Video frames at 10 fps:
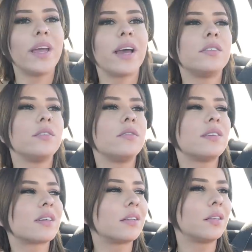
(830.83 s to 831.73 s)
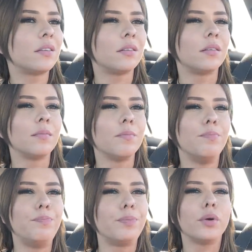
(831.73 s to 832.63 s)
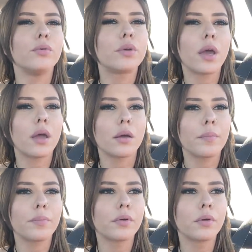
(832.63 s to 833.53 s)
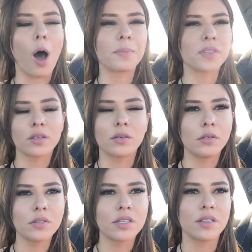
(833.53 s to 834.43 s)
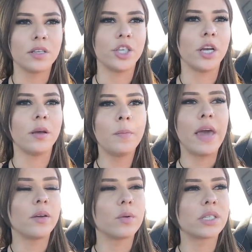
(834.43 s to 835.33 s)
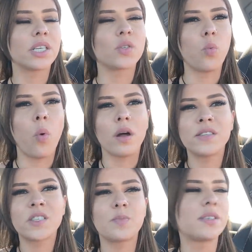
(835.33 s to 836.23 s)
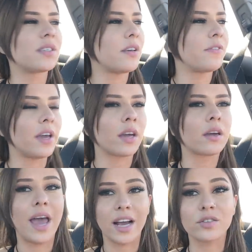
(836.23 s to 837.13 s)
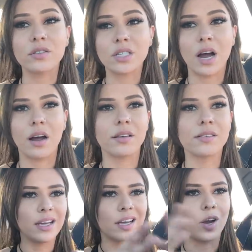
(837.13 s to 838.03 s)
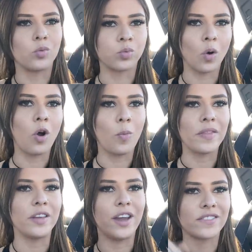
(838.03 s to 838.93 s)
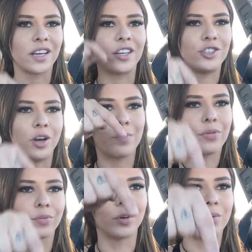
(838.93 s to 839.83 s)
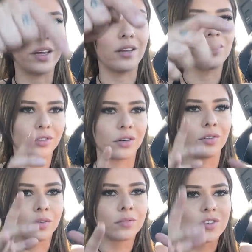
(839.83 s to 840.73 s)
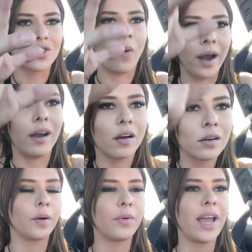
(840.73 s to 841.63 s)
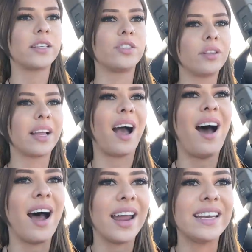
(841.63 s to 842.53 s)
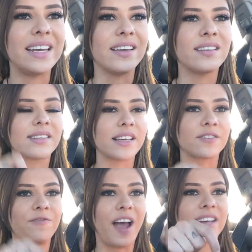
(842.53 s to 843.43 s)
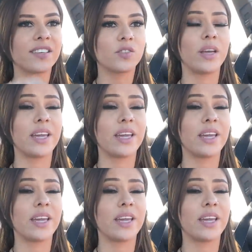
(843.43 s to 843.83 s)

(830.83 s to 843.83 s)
we had to do these like little boot camp obstacles in the gym. And there was this one specific exercise. It's like a rope and then you have to like jump through each little square. But we had to do like high knees as fast as we